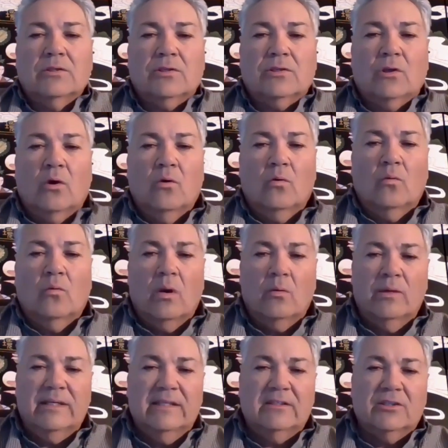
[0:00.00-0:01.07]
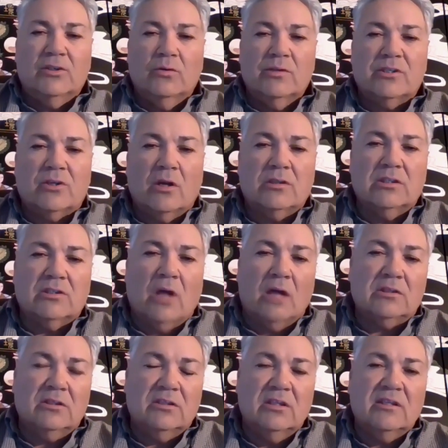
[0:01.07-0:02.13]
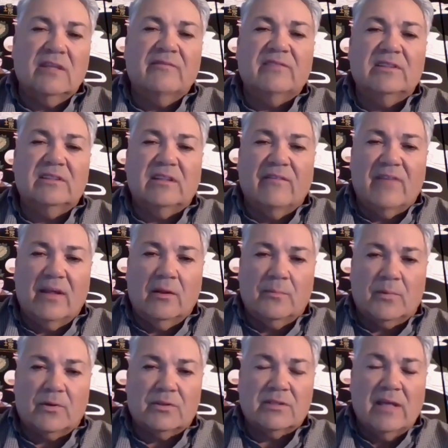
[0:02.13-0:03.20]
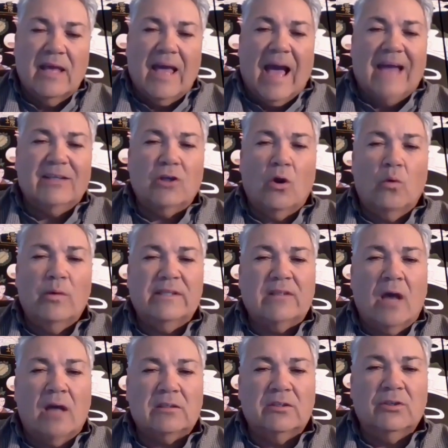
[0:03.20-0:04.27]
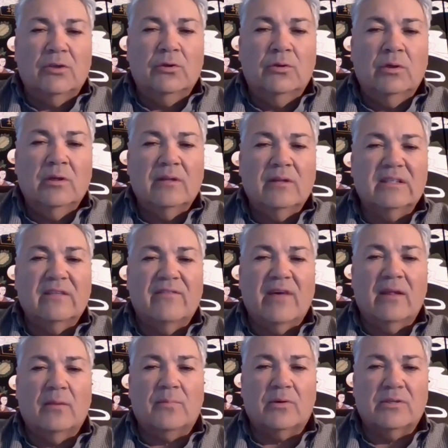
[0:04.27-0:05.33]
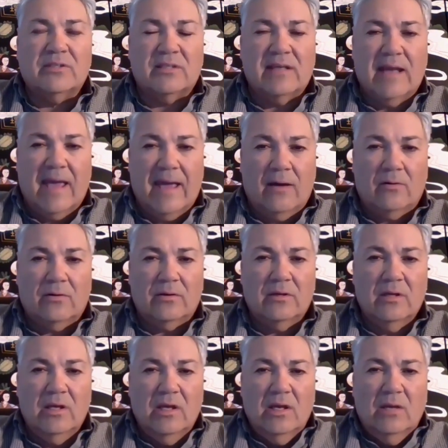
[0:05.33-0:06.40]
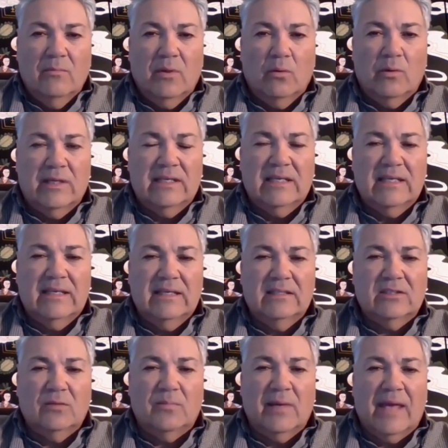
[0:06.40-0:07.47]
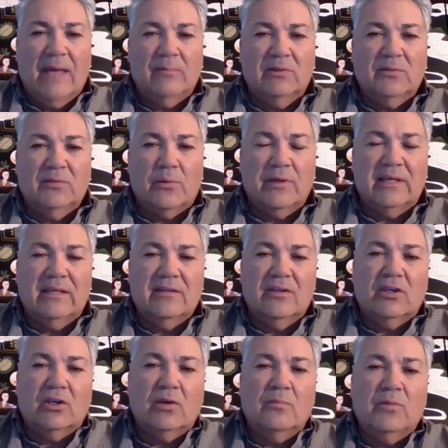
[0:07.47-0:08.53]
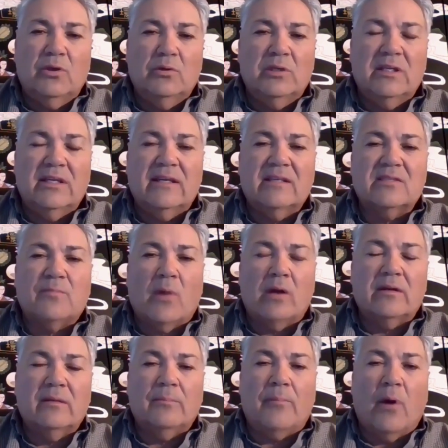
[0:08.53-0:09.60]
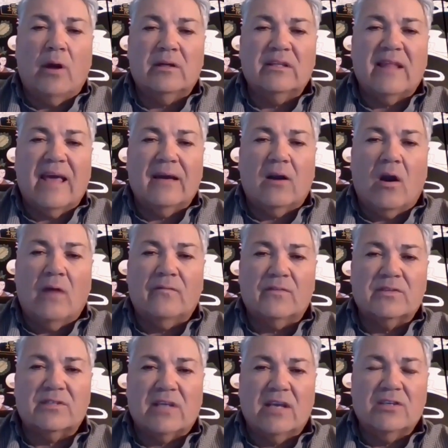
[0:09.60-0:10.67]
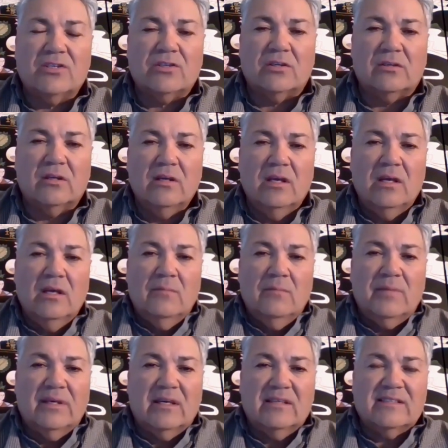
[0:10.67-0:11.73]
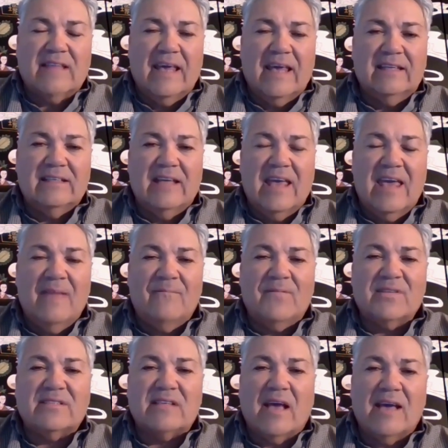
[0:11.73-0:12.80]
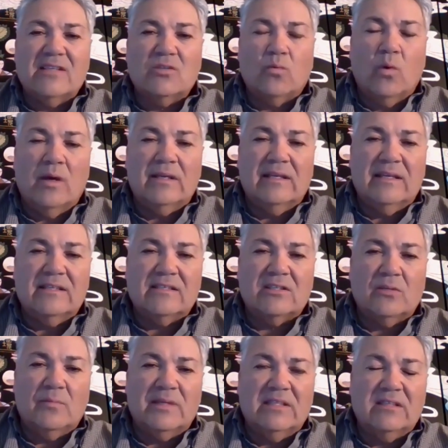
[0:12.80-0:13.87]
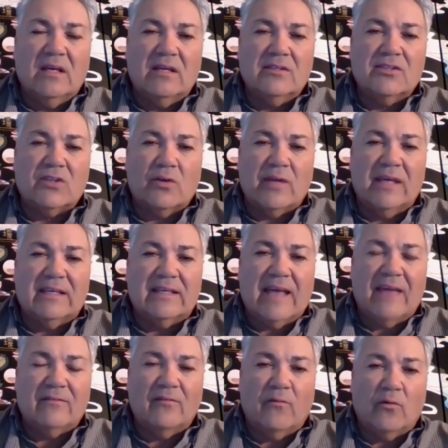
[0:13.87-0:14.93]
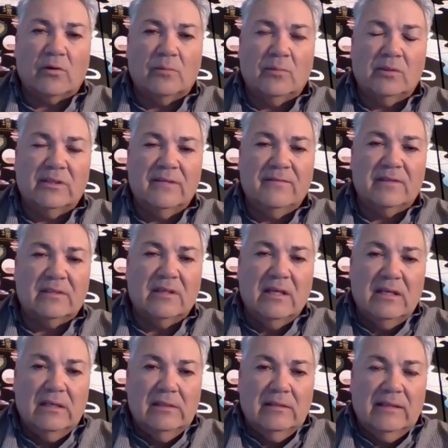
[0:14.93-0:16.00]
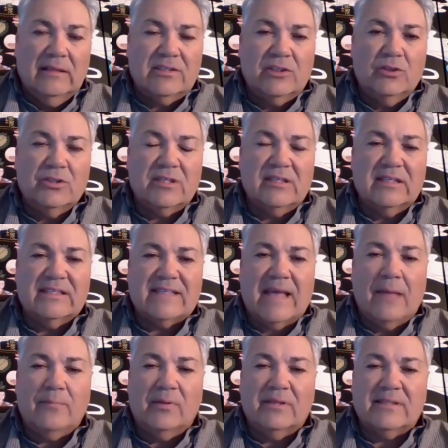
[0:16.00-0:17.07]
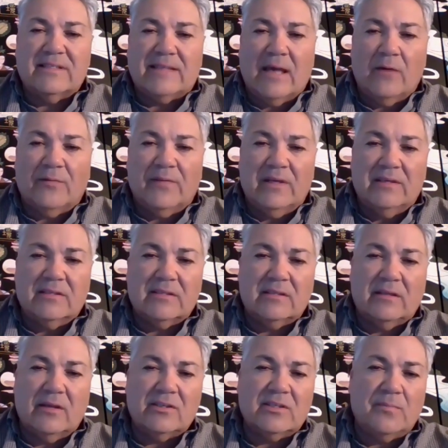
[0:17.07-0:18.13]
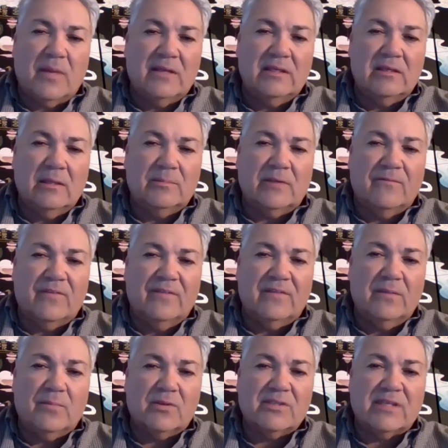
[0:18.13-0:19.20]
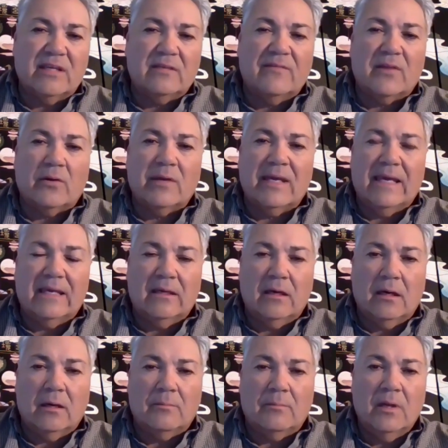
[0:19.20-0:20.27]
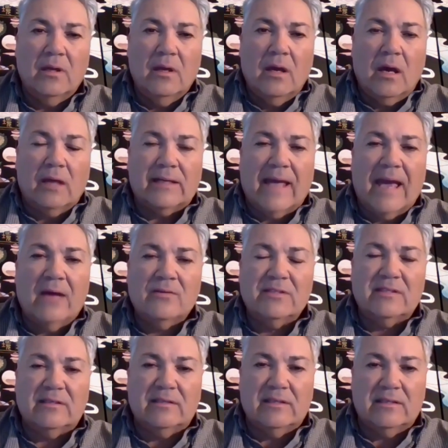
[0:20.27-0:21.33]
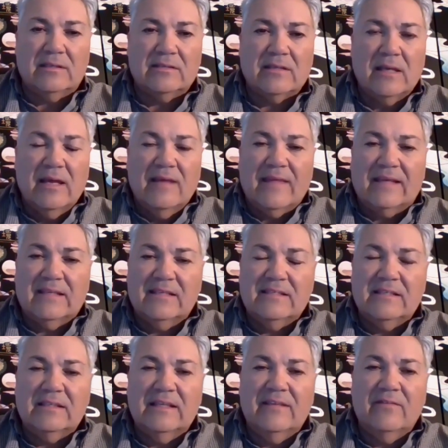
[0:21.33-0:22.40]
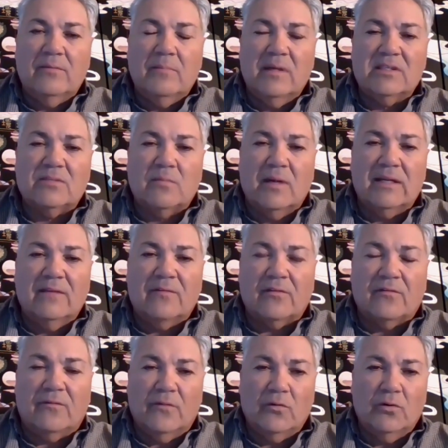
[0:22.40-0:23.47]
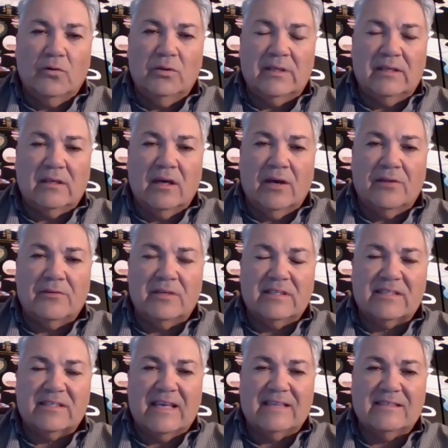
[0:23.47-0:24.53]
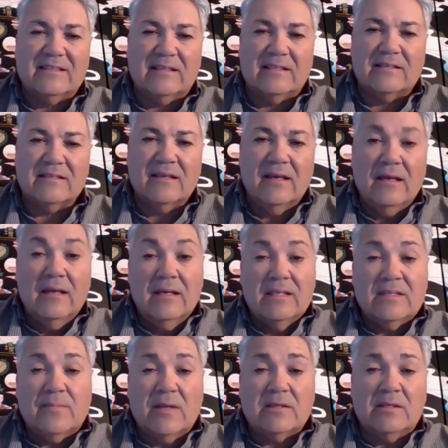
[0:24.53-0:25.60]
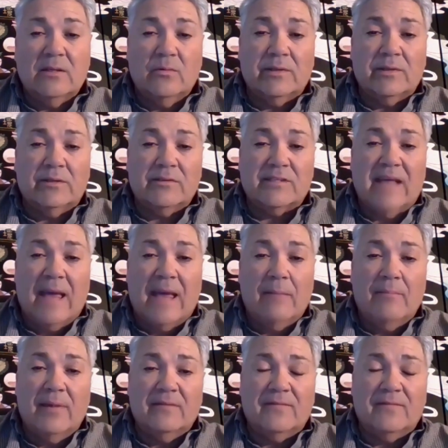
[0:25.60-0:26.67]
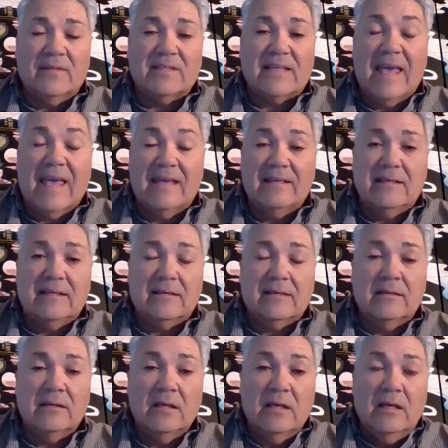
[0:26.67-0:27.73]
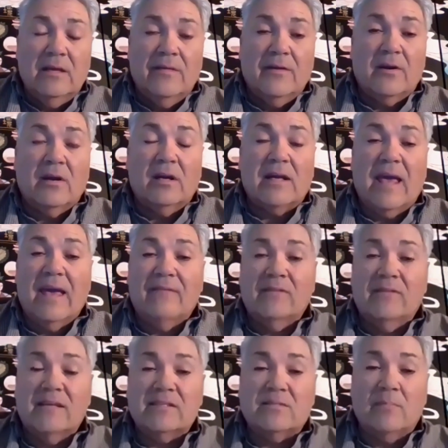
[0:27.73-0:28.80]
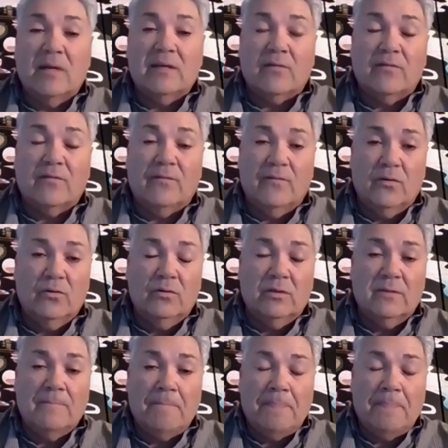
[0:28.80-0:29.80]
So what we need to do is start to talk to the developers. I know we talk to the developers now, but we need to be able to bring in the community as part of that conversation, because they can emphasize what needs to be done so they can have affordable living. Let's use an example in Southeast. They're spending up to 50% of their income on housing needs. That doesn't leave them much money for food and other necessities, especially with their SNAP benefits ending. They're going to have less money for food.